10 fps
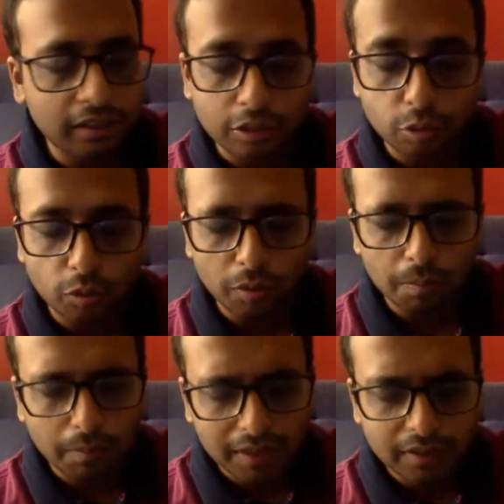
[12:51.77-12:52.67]
What we
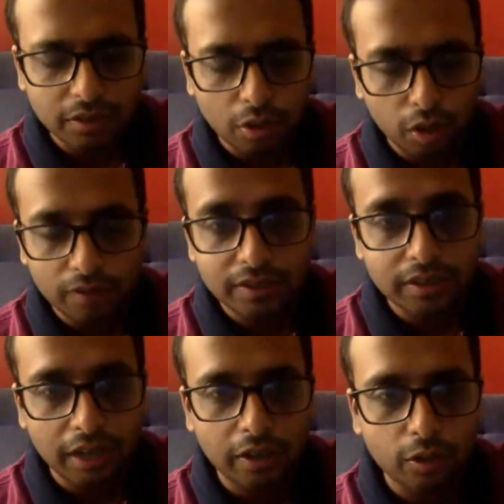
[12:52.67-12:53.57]
must always
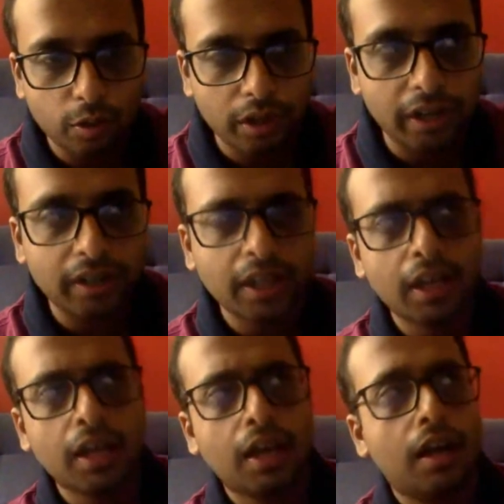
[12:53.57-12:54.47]
try to look at.
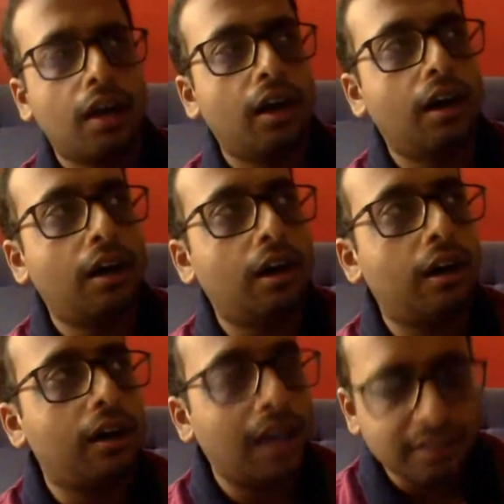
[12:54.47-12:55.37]

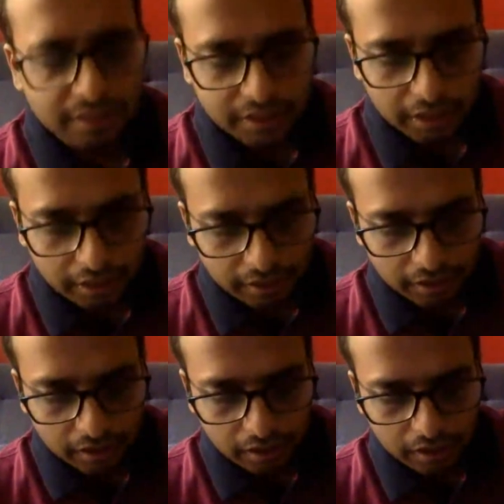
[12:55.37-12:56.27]
Last year,
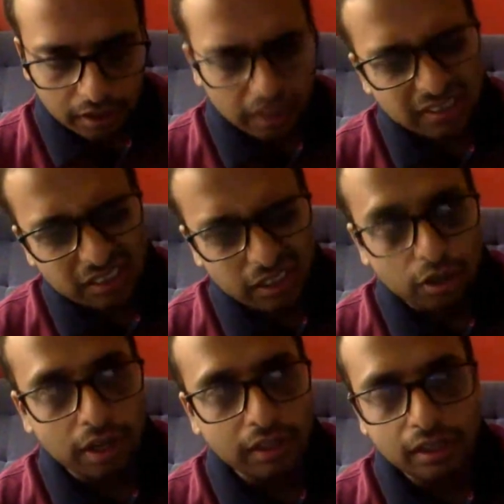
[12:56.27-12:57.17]

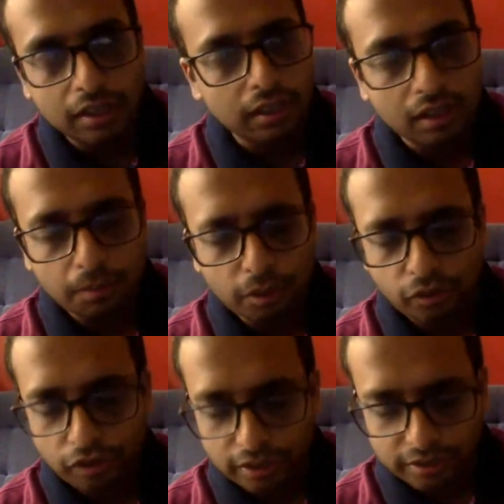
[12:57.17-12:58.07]
or I think a couple of
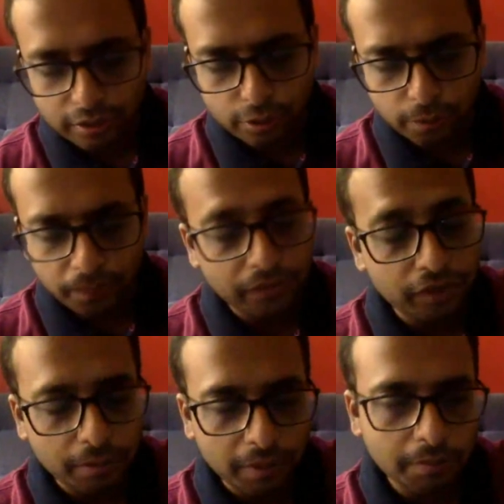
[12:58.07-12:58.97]
years ago, if you
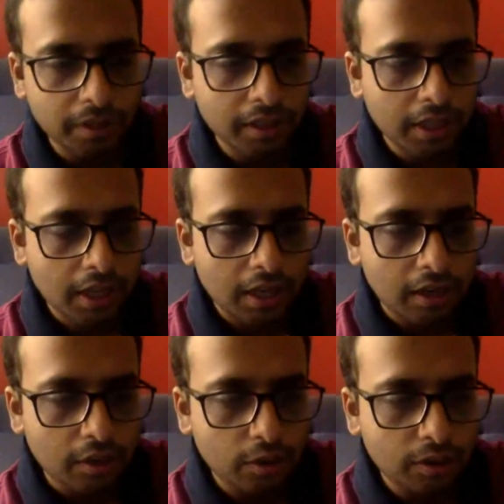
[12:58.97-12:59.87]
remember,
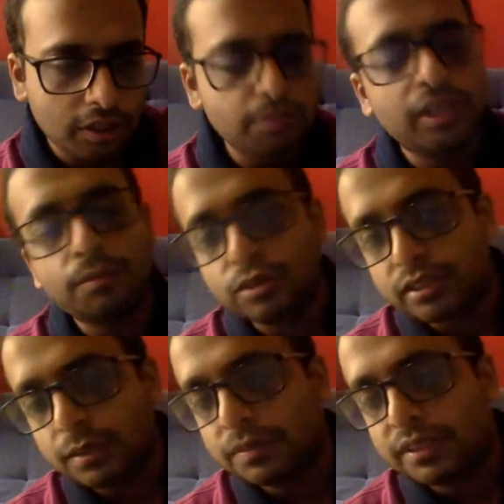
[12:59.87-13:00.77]
Kashmiri
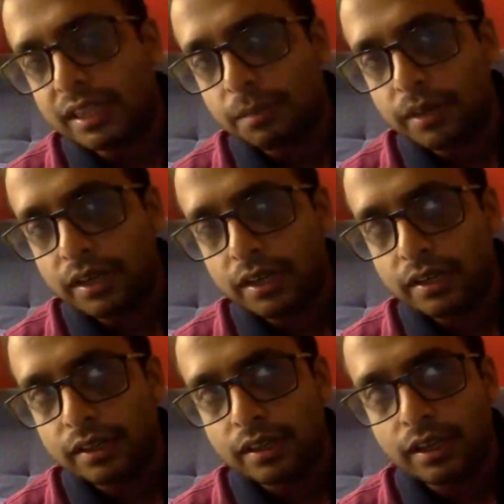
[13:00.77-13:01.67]
Muslims celebrated
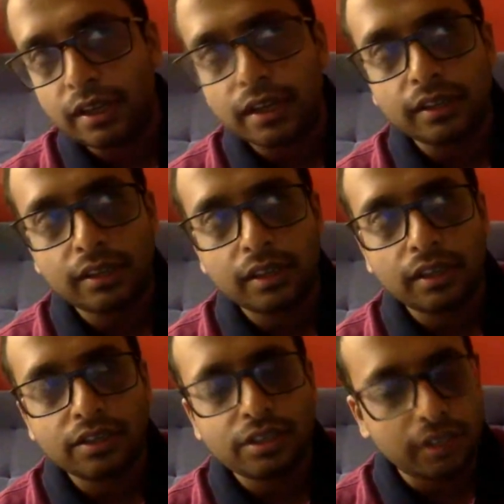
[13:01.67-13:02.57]
Herat
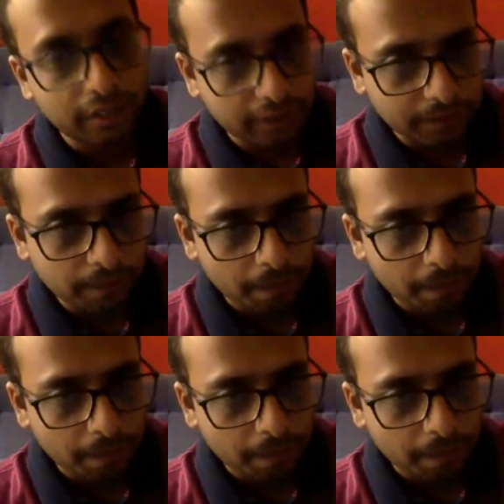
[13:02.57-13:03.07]
in Srinagar.